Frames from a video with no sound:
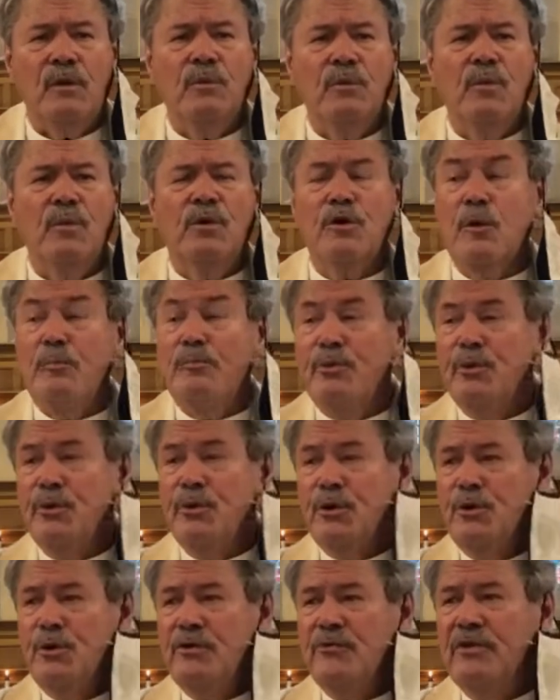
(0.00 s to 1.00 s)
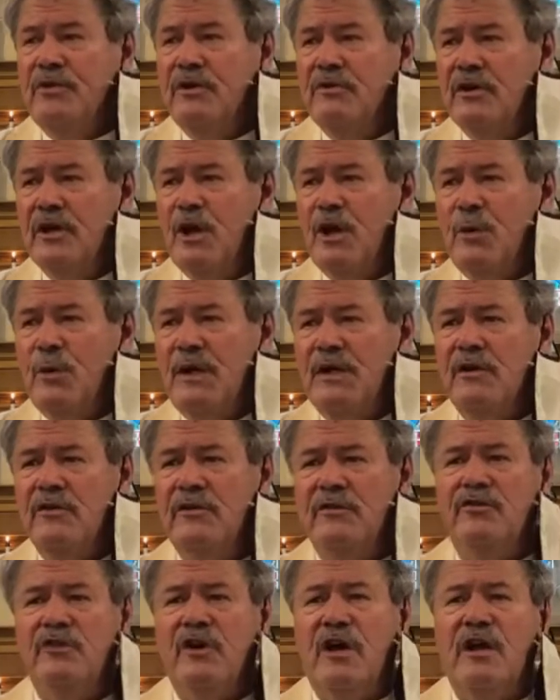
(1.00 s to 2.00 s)
were approved to go into
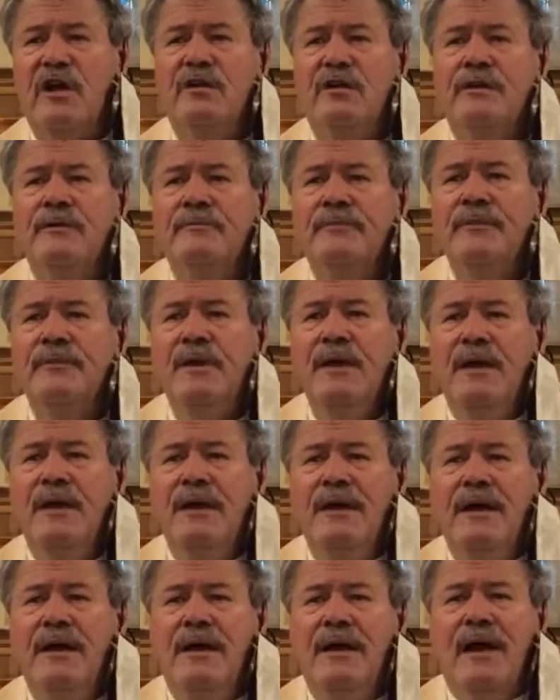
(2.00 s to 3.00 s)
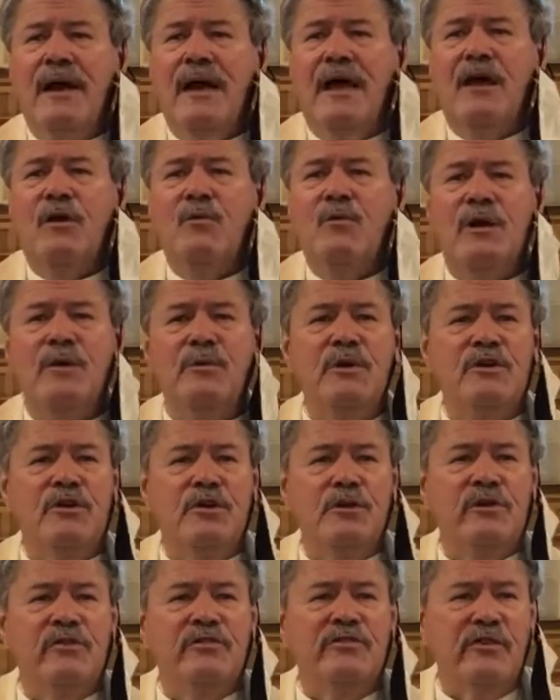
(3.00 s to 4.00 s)
the jail, and we would
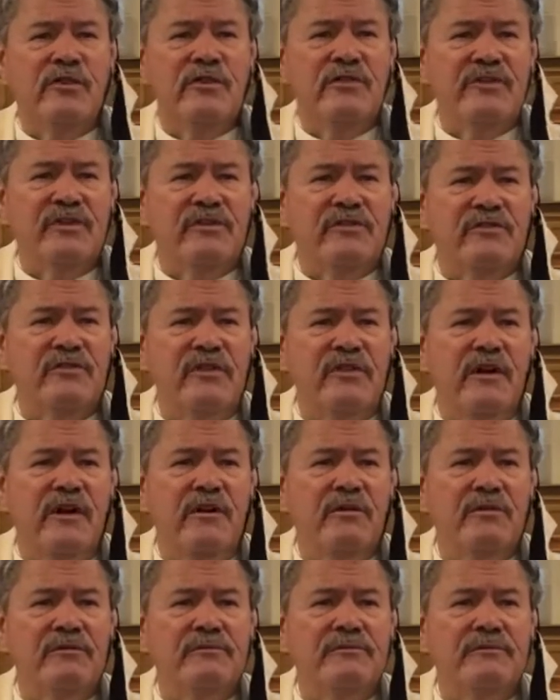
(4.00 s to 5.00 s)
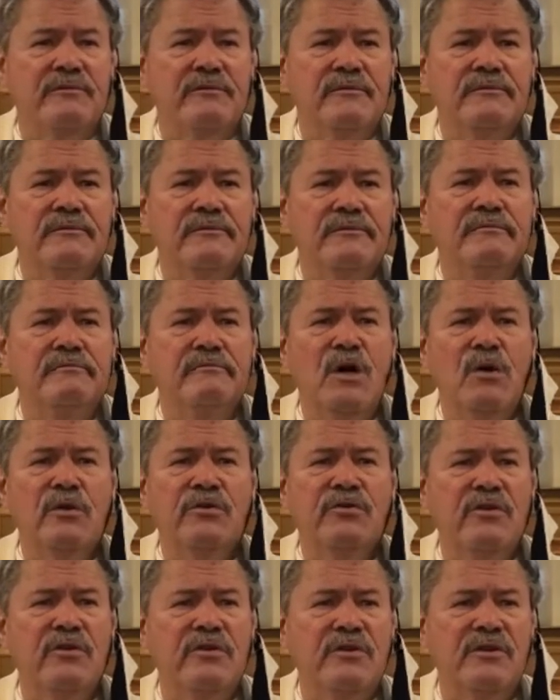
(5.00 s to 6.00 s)
do a service there.
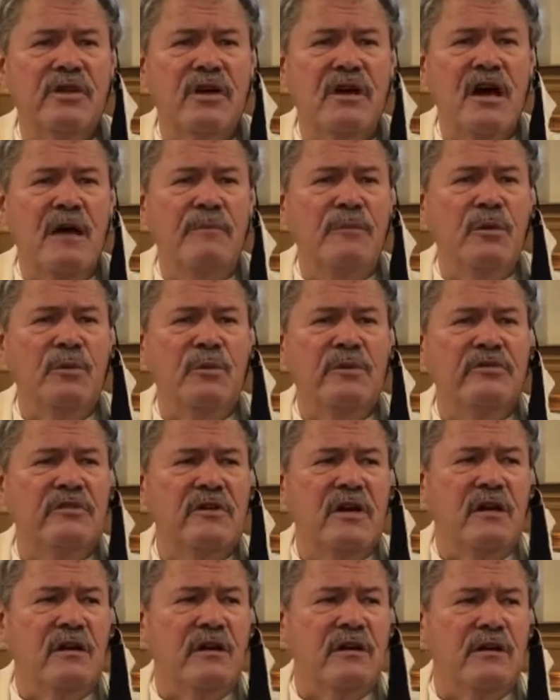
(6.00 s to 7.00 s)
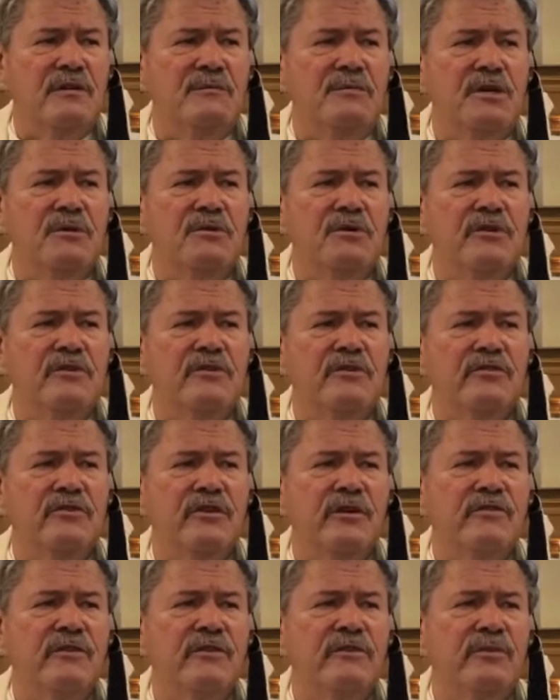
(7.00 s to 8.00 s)
Most of the time, it was not a communion
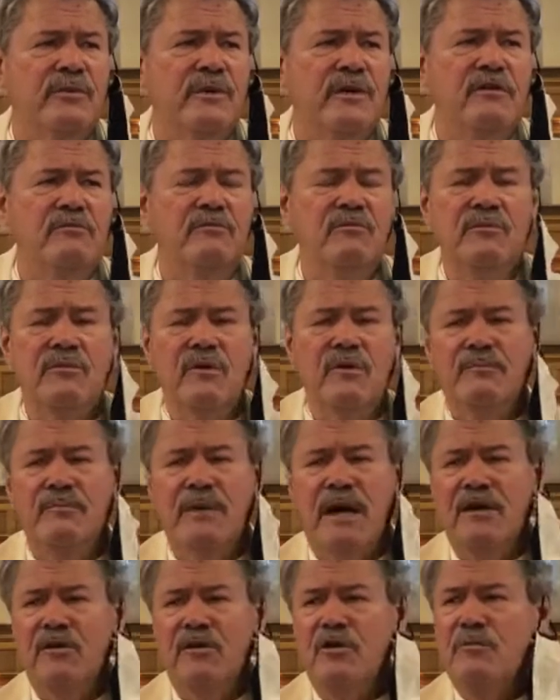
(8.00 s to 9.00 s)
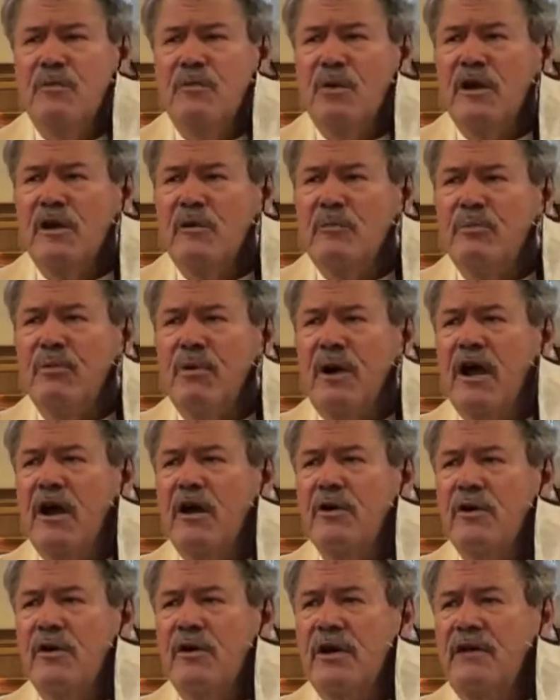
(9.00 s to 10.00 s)
service. We might do morning
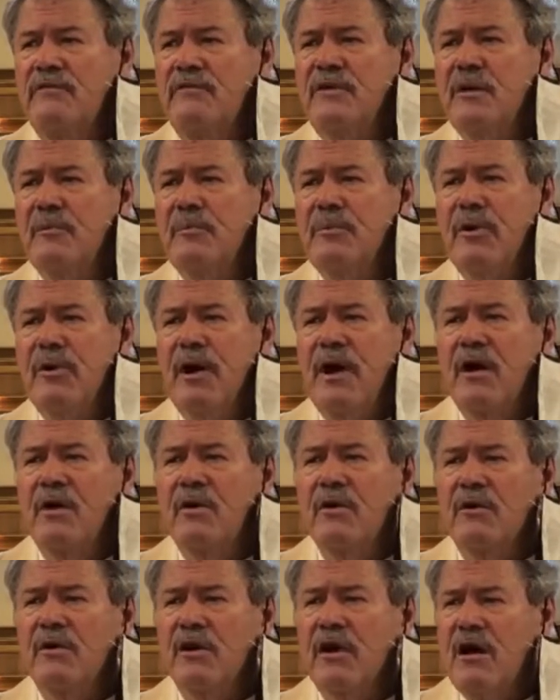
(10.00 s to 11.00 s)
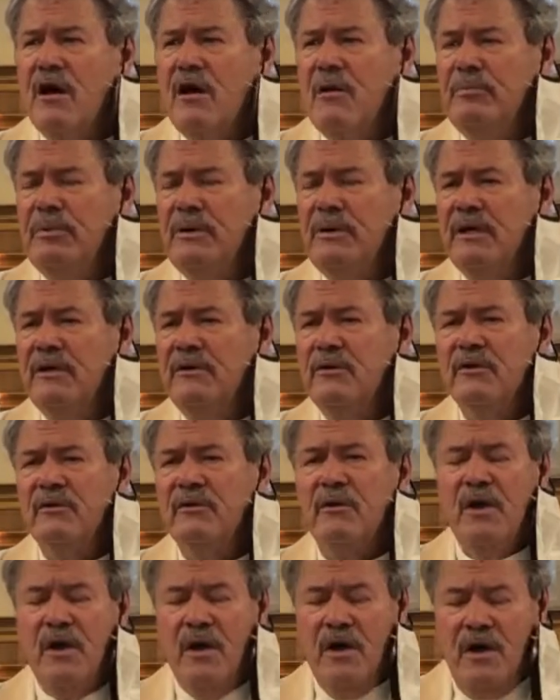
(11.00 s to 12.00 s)
prayer or evening prayer or compline
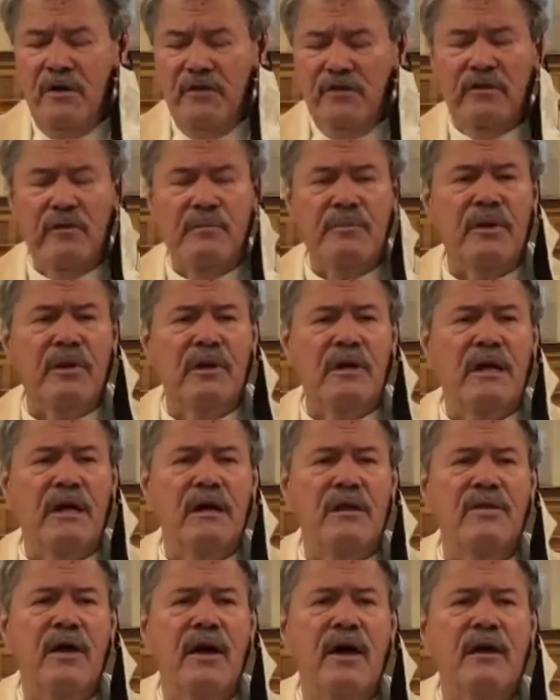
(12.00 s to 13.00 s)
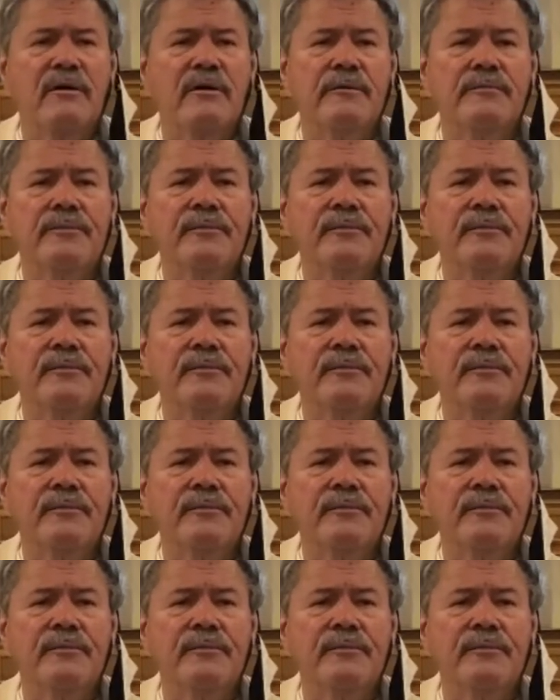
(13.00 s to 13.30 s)
or something like that.